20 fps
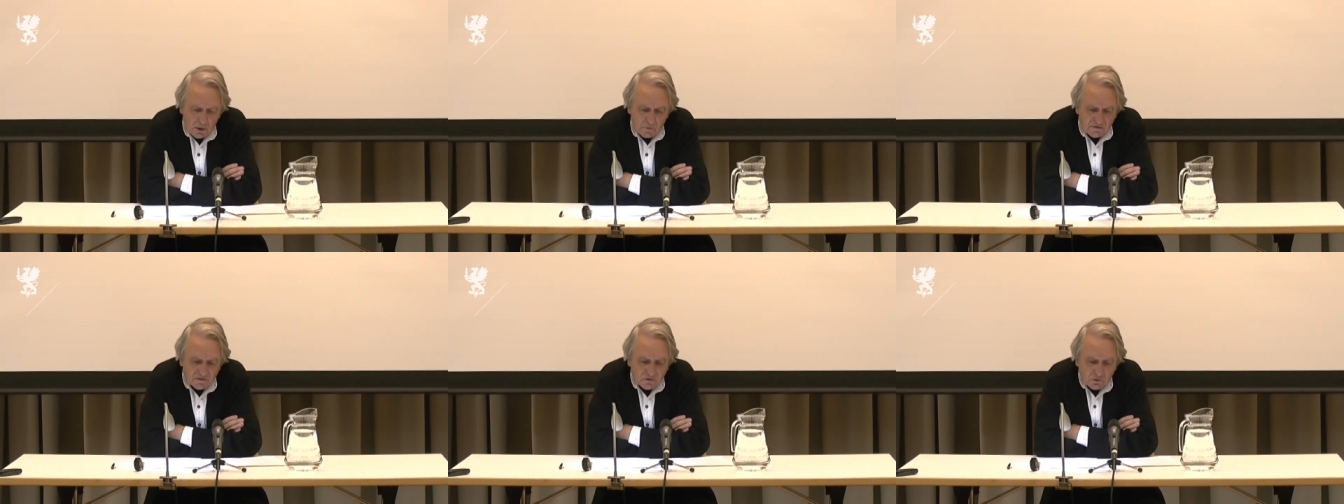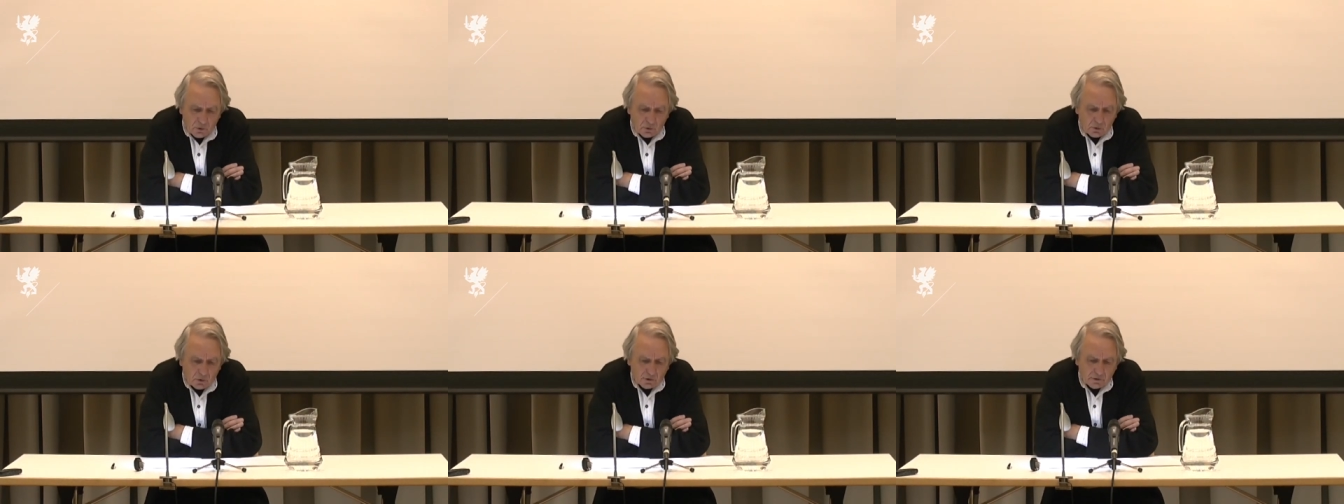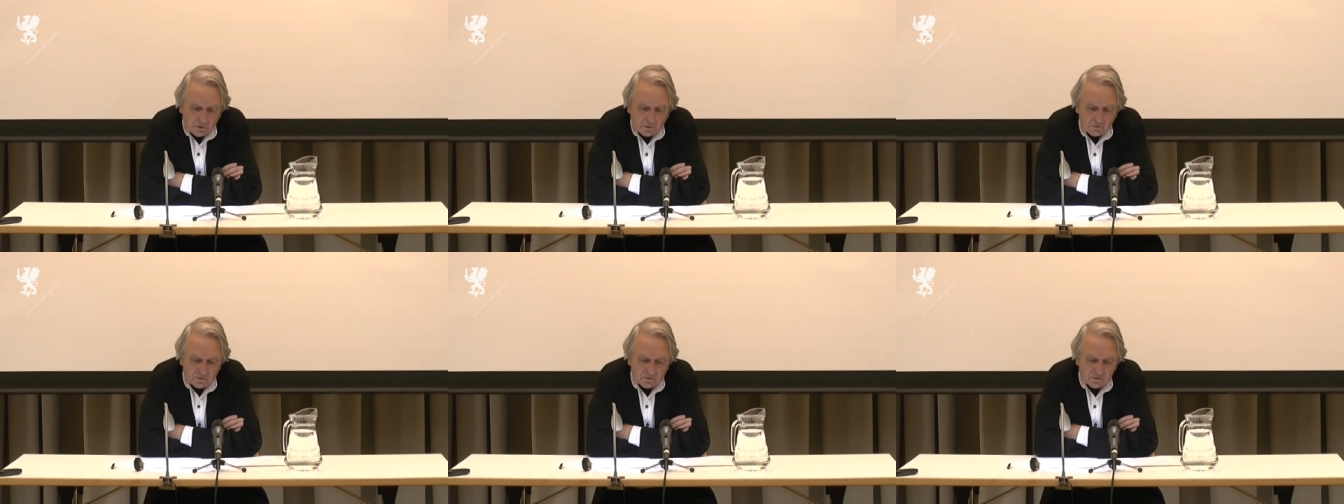This
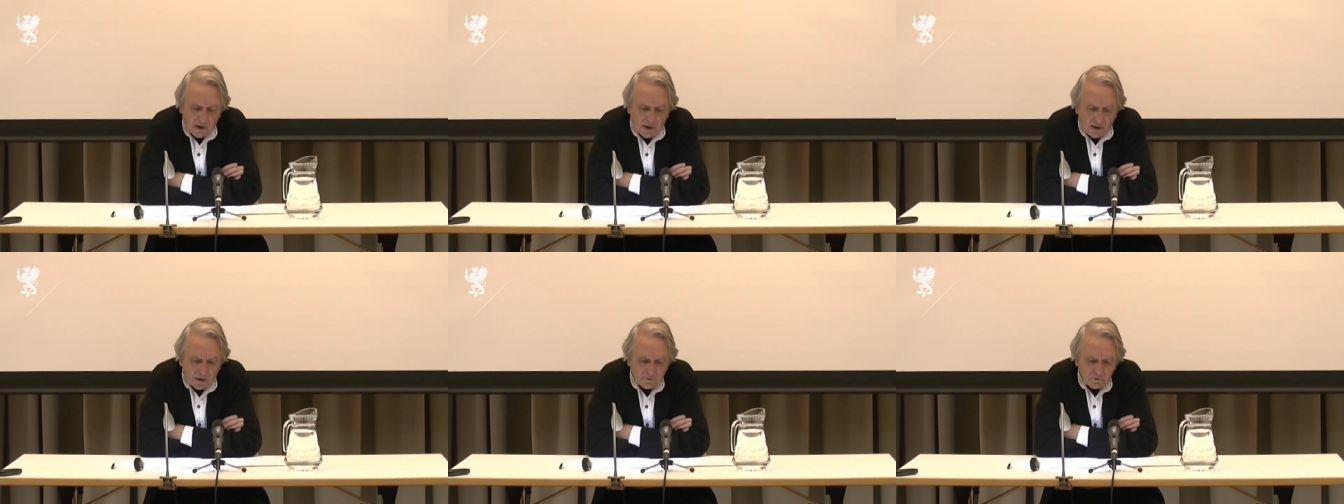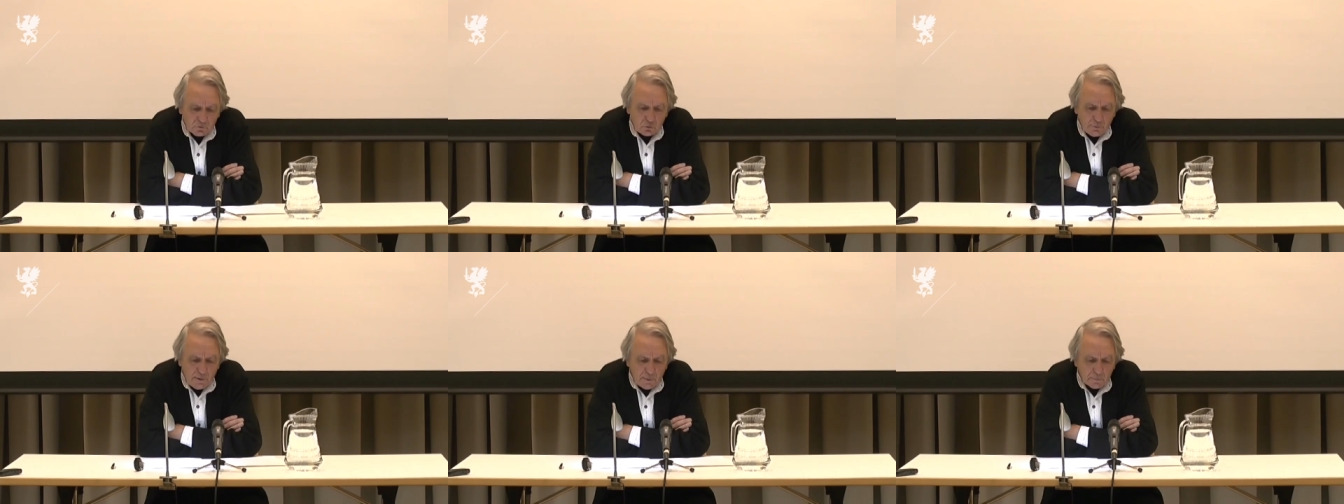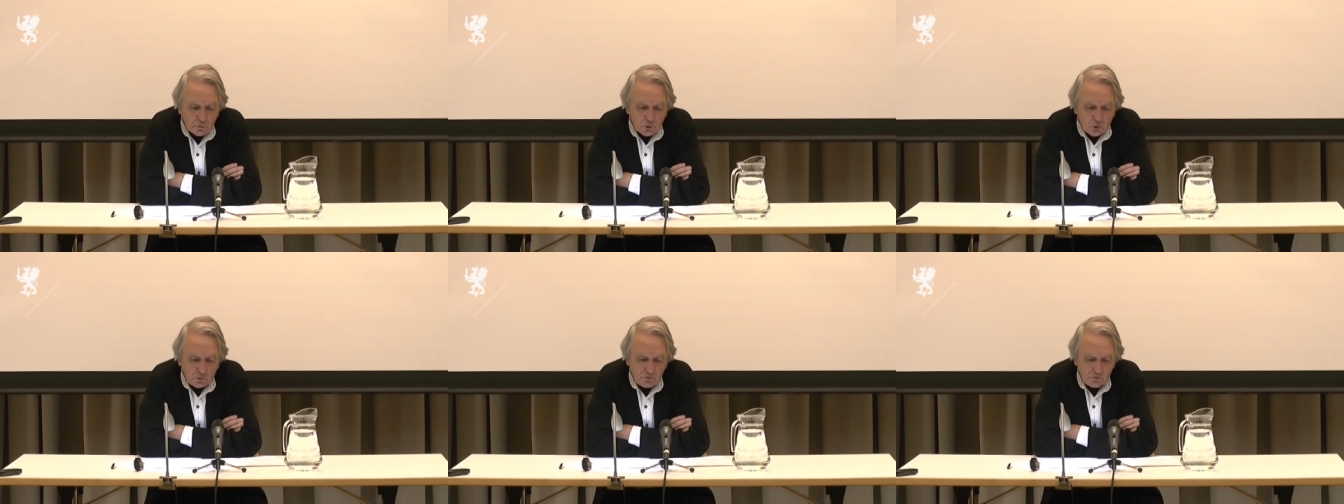concordance has to be
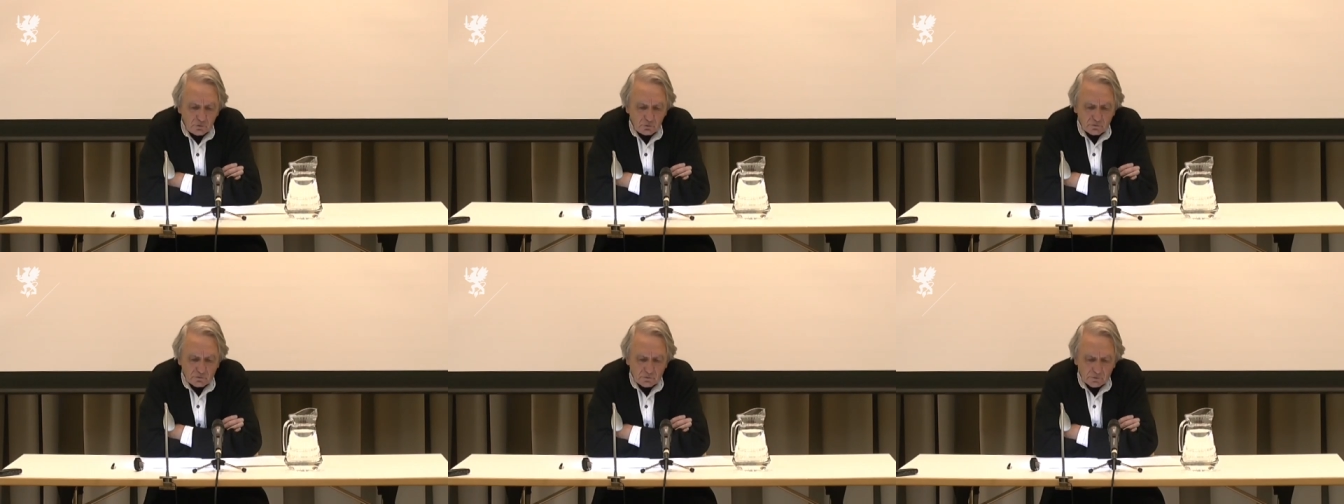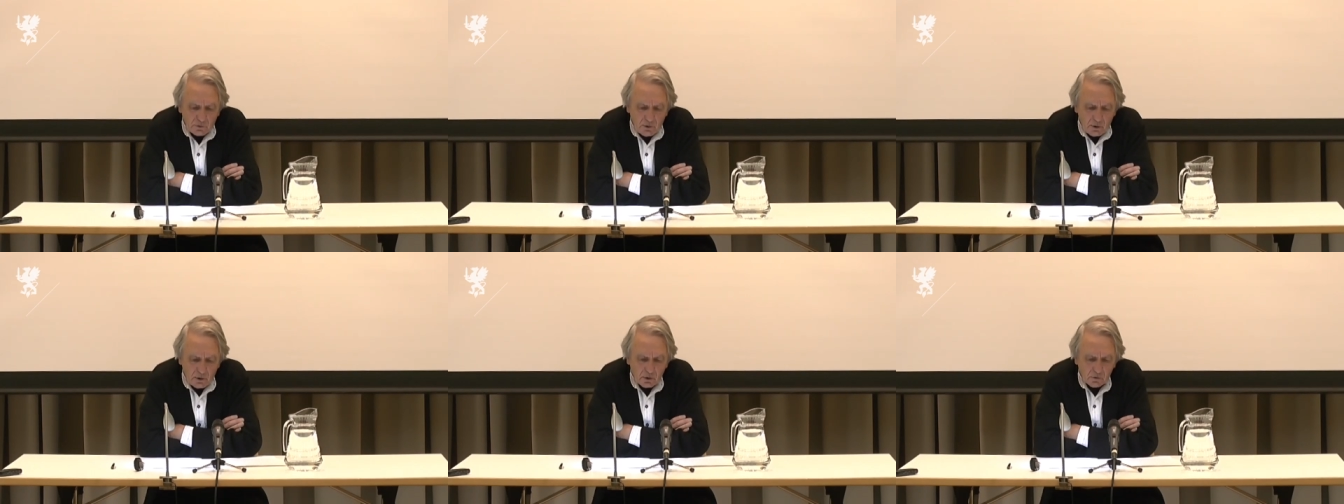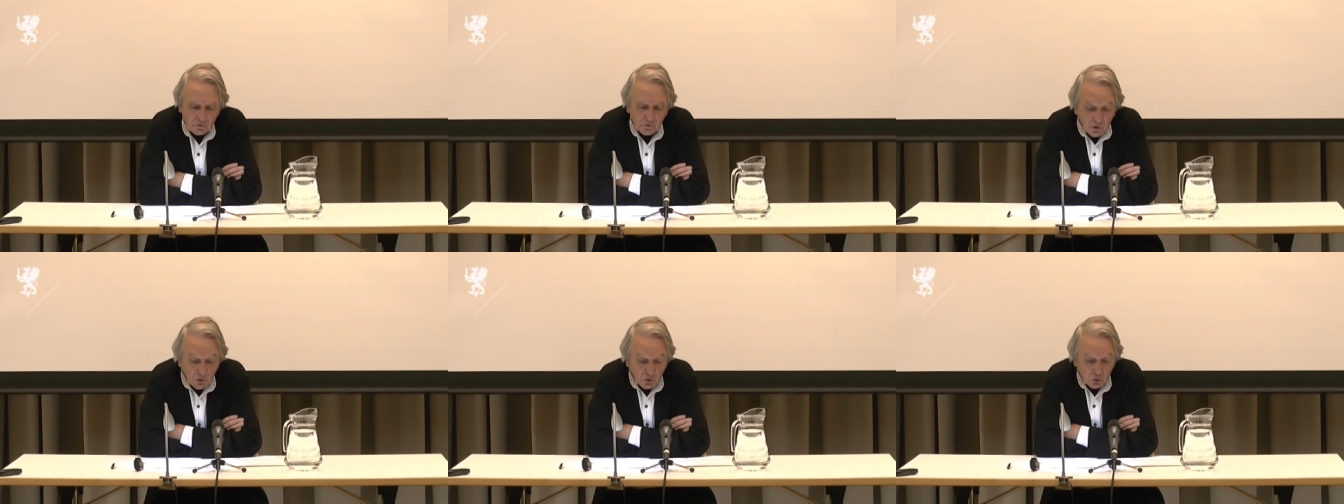produced
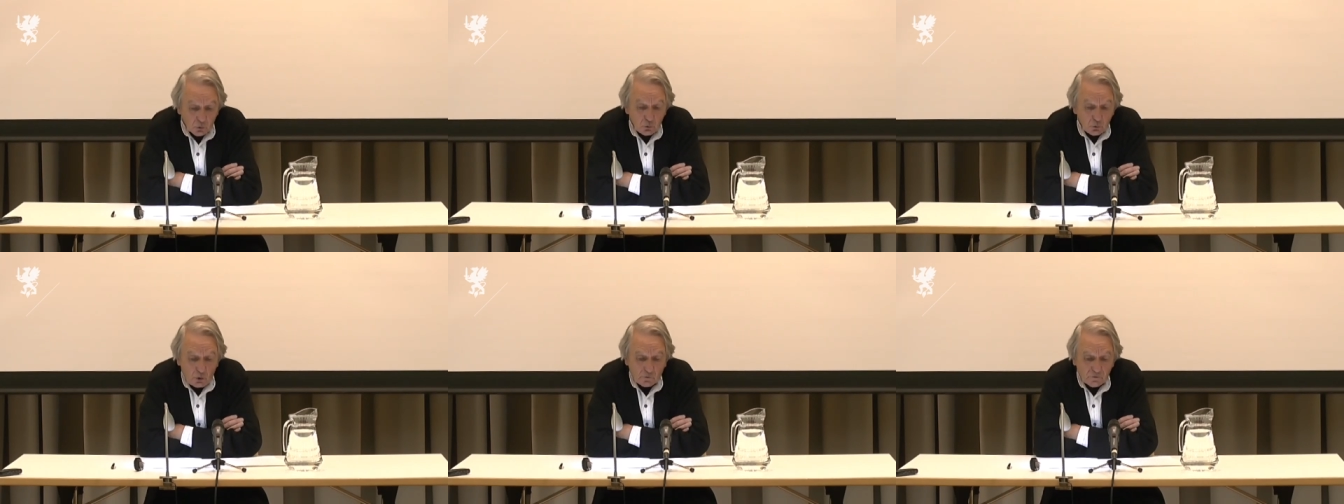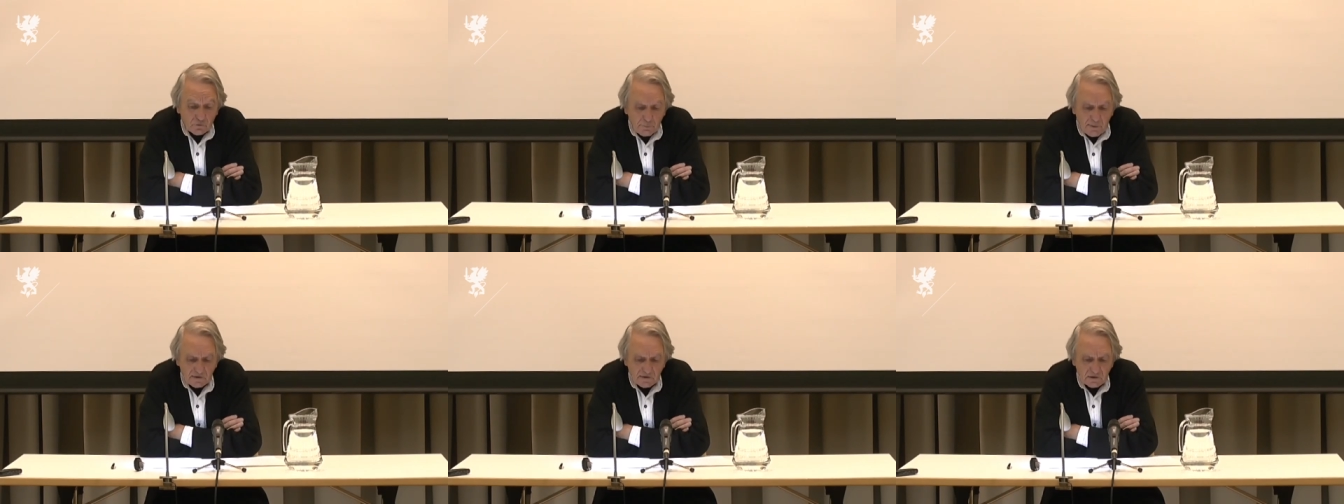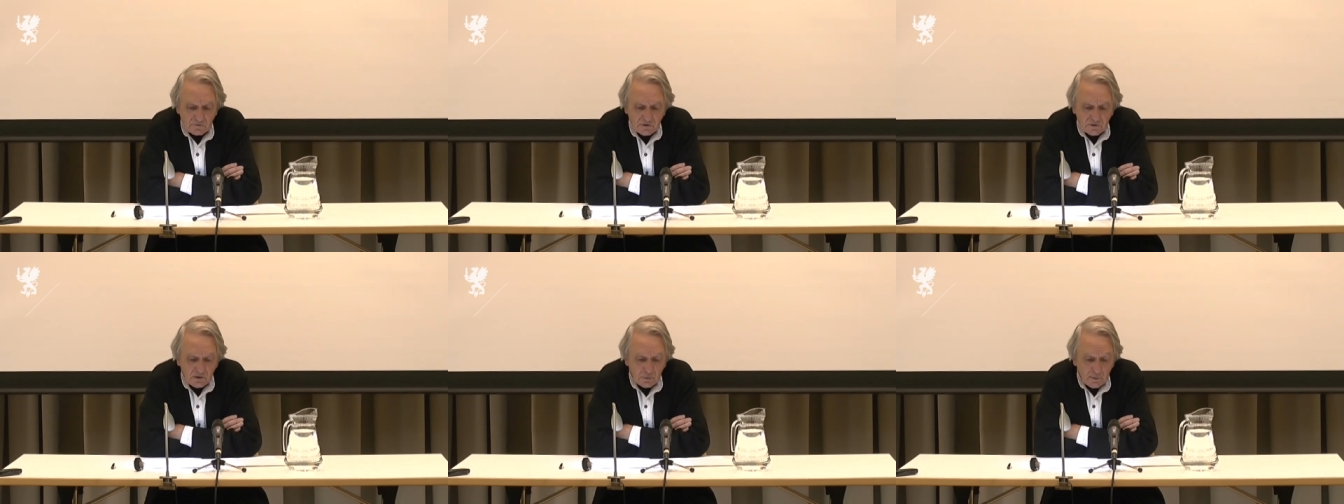through a
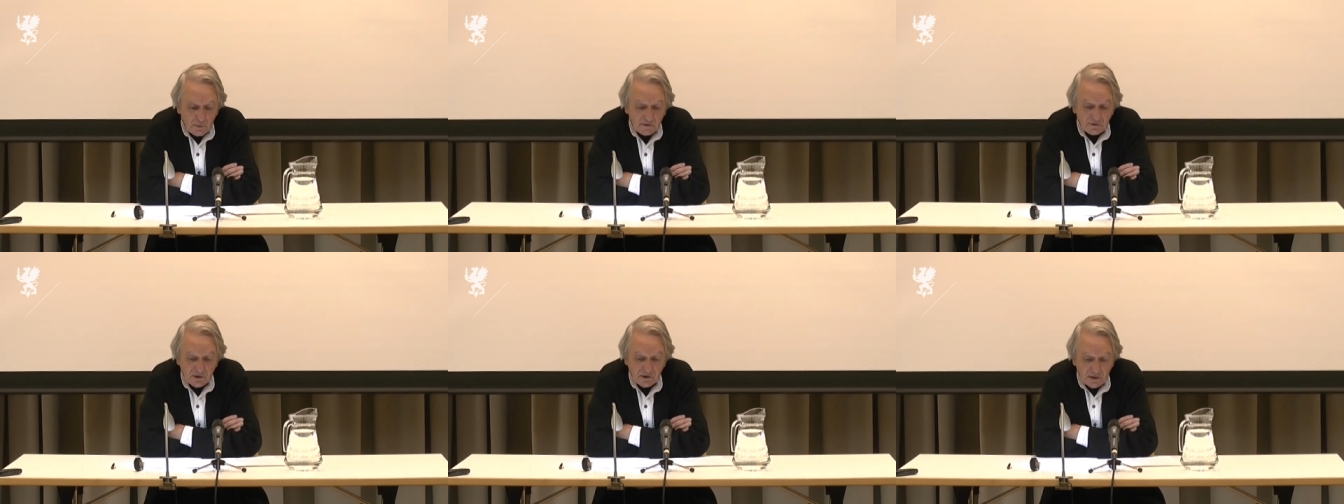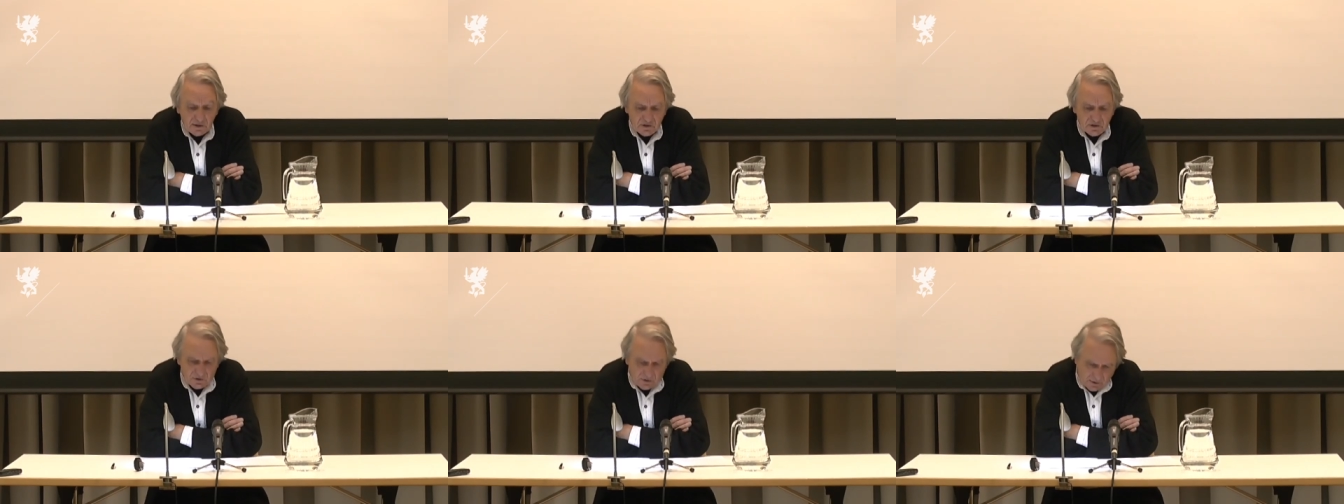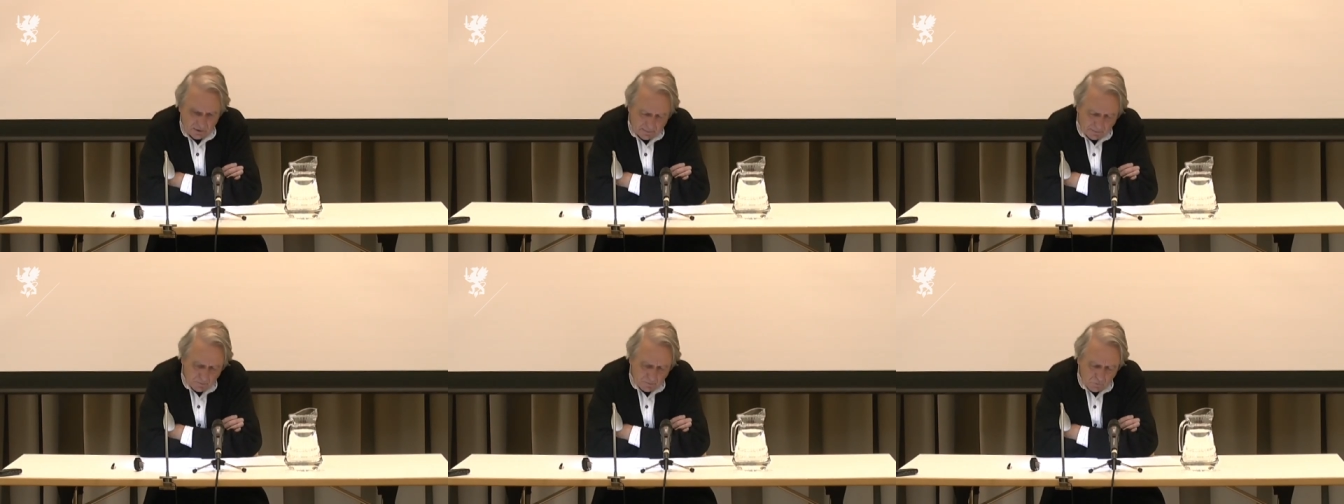specific mediation.